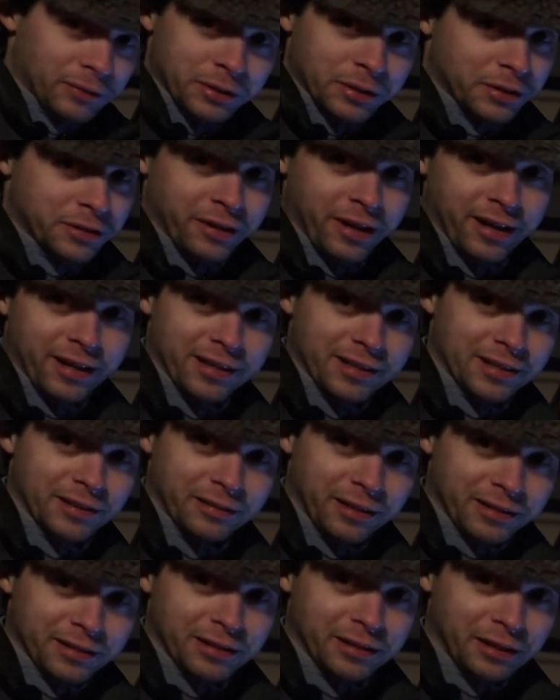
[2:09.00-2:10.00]
lunar tracking
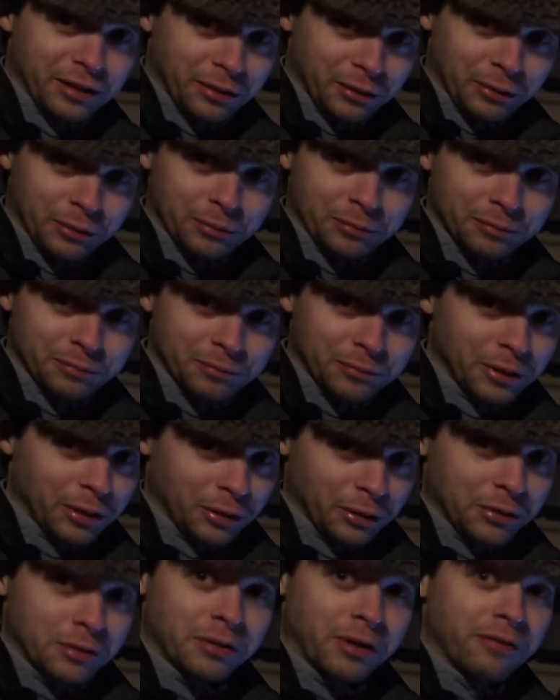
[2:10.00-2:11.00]
selected, it'll
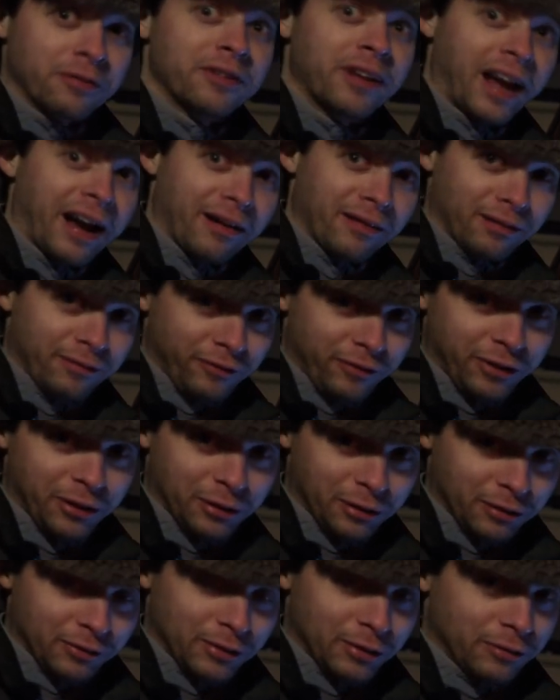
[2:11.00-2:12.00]
it'll drift out of
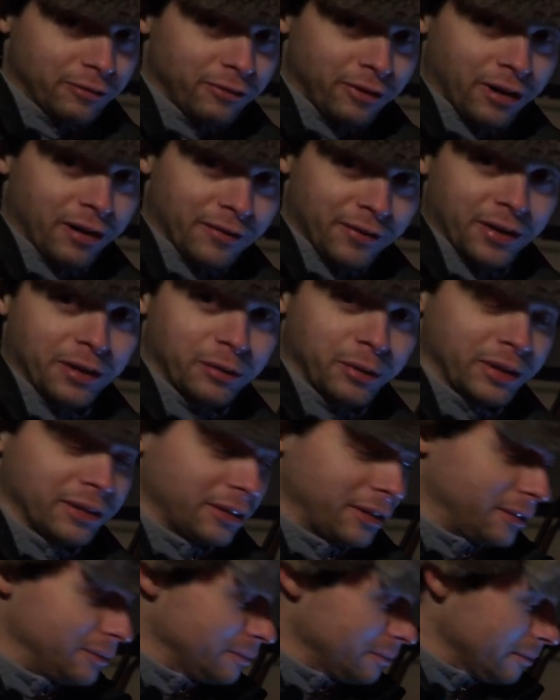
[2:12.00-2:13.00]
field of view very very quickly.